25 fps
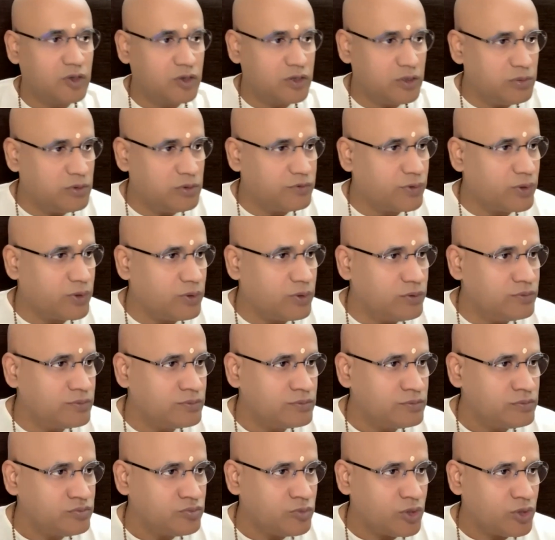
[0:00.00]
Are you able to
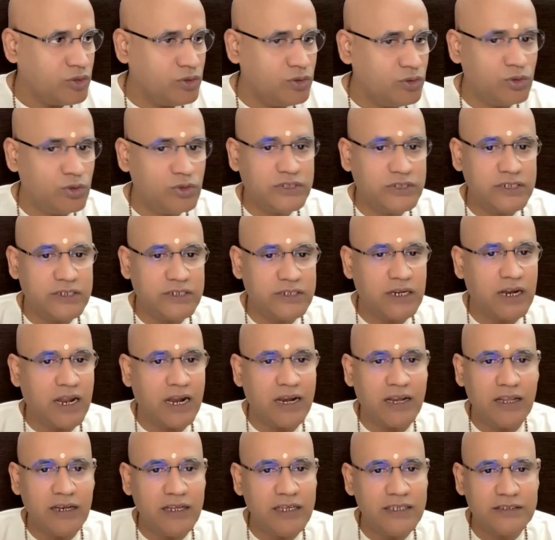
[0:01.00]
follow? You don't sit and
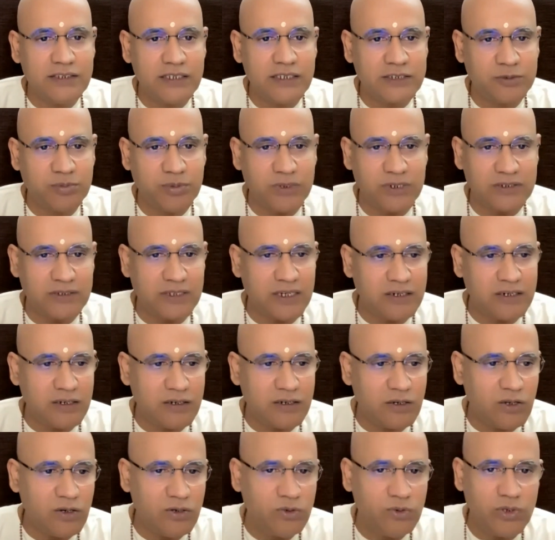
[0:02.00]
analyze the experience. That
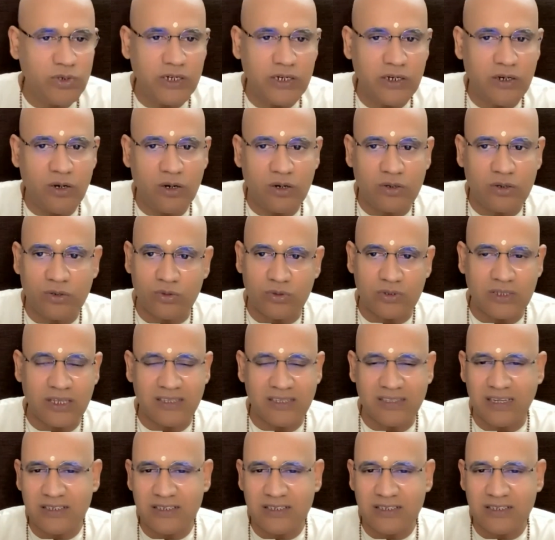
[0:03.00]
and all you need not do.